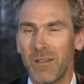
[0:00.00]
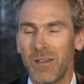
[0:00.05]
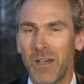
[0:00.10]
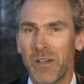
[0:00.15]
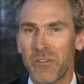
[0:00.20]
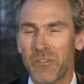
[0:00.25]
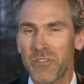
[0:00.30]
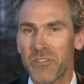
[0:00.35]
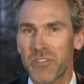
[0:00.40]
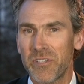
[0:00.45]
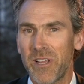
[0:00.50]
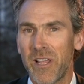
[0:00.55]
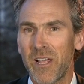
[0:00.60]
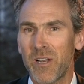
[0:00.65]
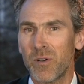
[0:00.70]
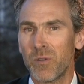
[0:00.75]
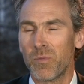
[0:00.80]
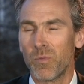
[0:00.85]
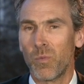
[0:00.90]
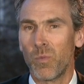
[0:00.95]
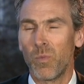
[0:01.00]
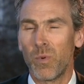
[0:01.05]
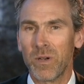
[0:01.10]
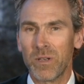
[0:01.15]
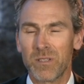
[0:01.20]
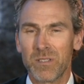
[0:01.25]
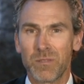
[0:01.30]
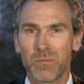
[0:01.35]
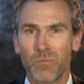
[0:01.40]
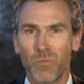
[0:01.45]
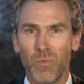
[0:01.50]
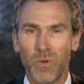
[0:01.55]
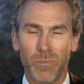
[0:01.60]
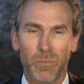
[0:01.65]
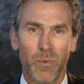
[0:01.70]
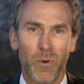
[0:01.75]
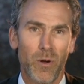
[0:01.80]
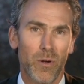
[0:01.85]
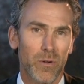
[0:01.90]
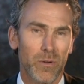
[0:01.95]
understand
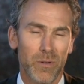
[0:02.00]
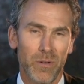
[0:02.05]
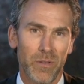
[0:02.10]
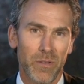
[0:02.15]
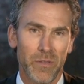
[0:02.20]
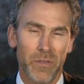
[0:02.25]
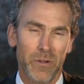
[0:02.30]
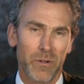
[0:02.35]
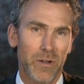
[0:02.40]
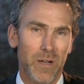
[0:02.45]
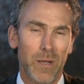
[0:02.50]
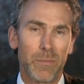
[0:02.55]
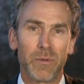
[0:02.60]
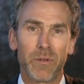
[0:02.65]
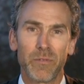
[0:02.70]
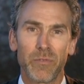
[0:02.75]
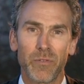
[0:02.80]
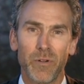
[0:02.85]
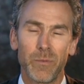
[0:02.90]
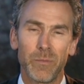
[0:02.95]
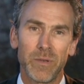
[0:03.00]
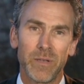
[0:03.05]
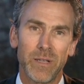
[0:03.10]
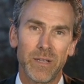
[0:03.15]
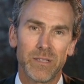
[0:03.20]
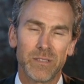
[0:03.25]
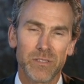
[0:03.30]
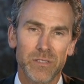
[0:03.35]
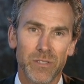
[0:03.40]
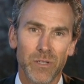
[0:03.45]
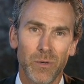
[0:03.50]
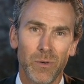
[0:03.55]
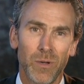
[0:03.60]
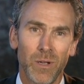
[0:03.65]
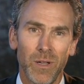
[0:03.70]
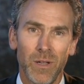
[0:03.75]
what part they're coming from, and so